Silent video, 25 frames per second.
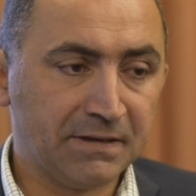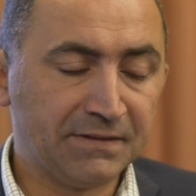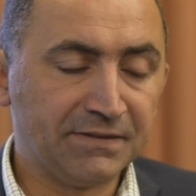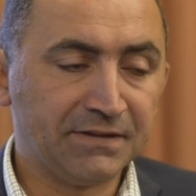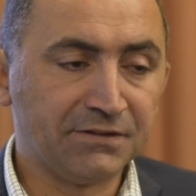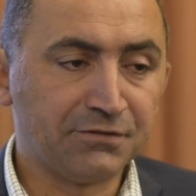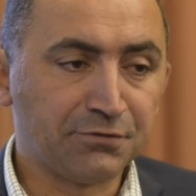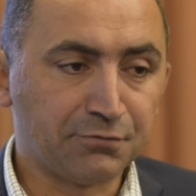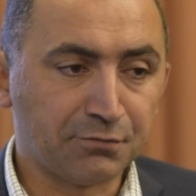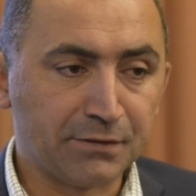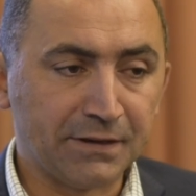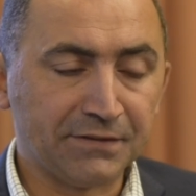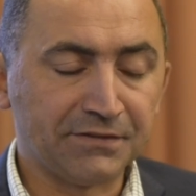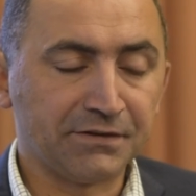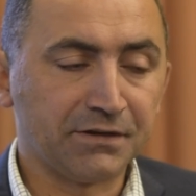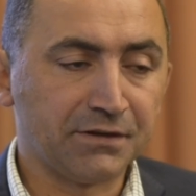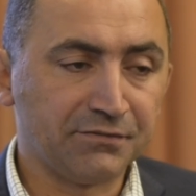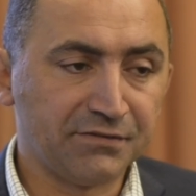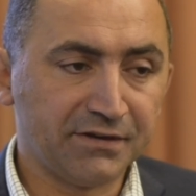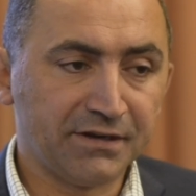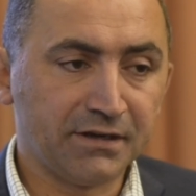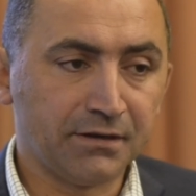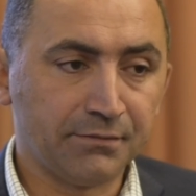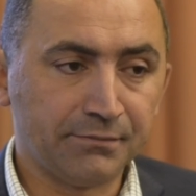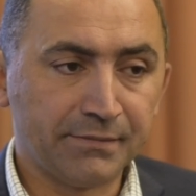And then throughout the
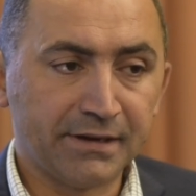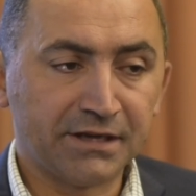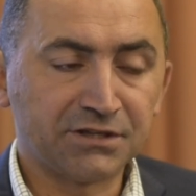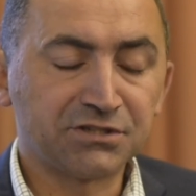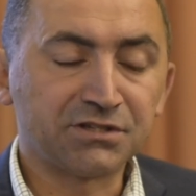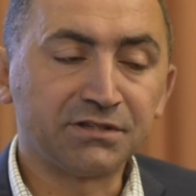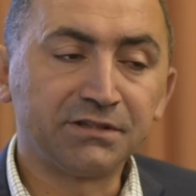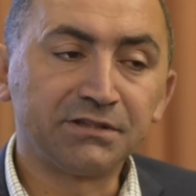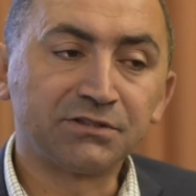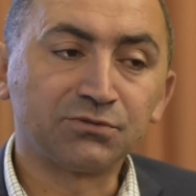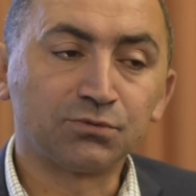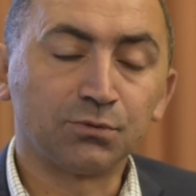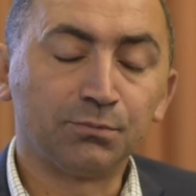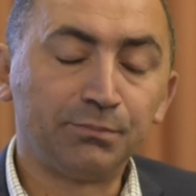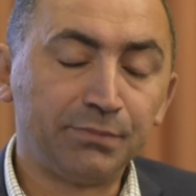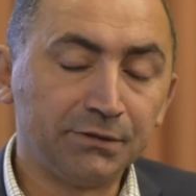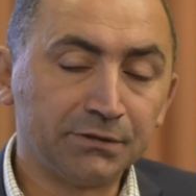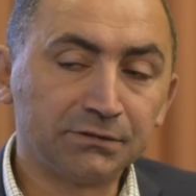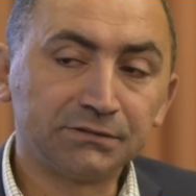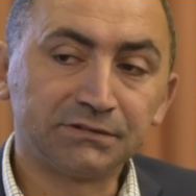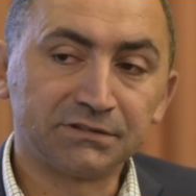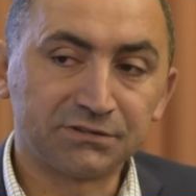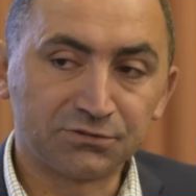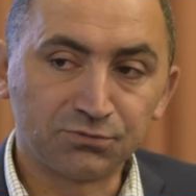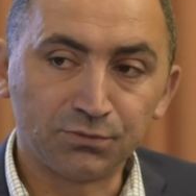novena, I imagine this will
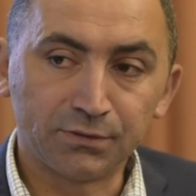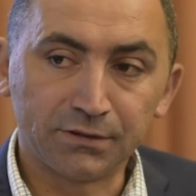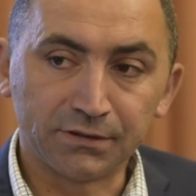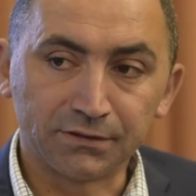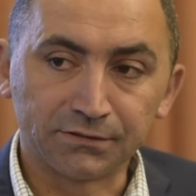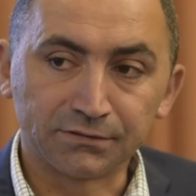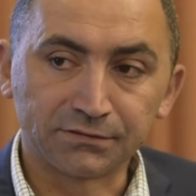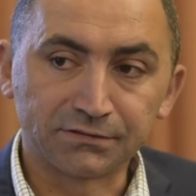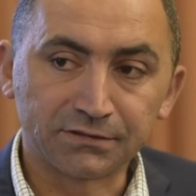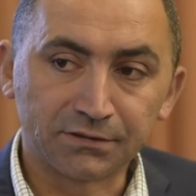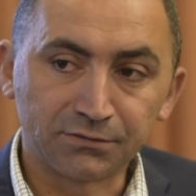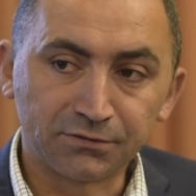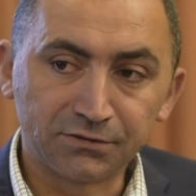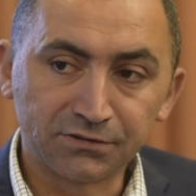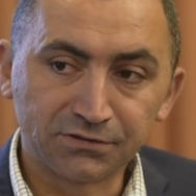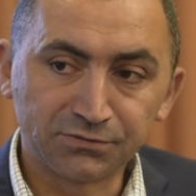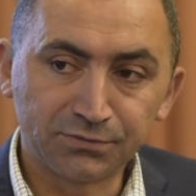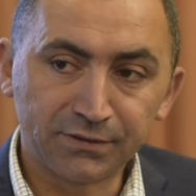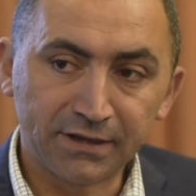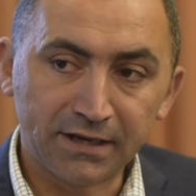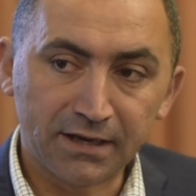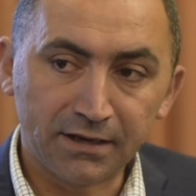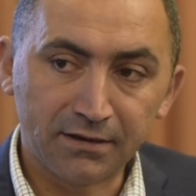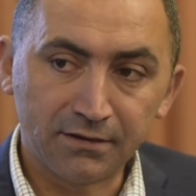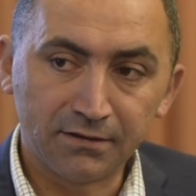build as well. So because
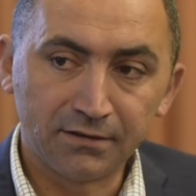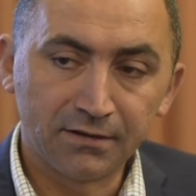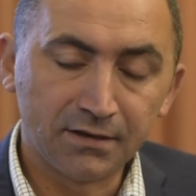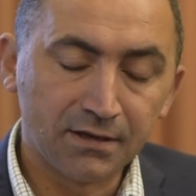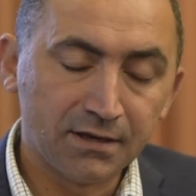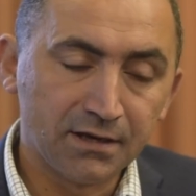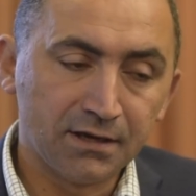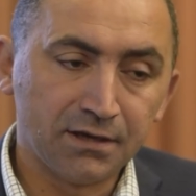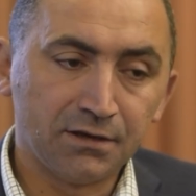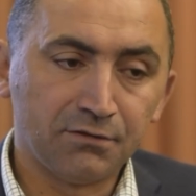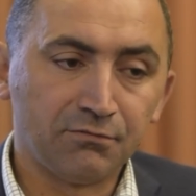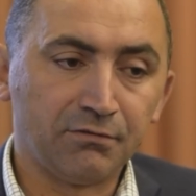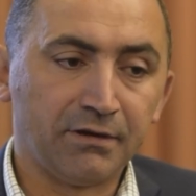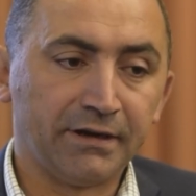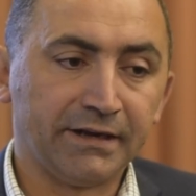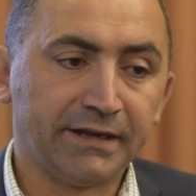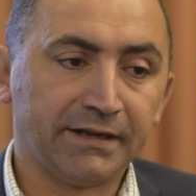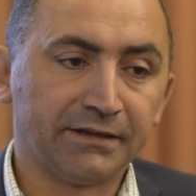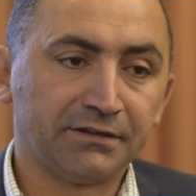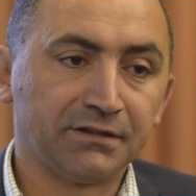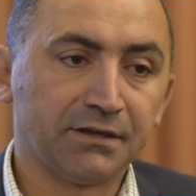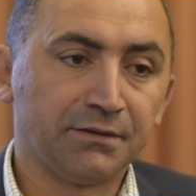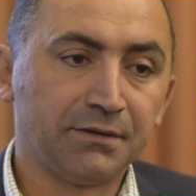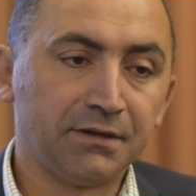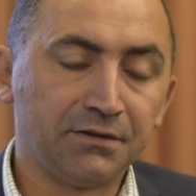we are running
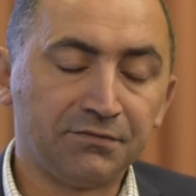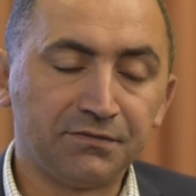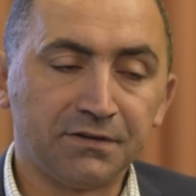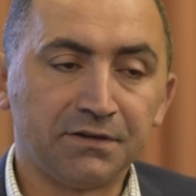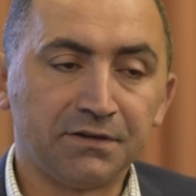out of time.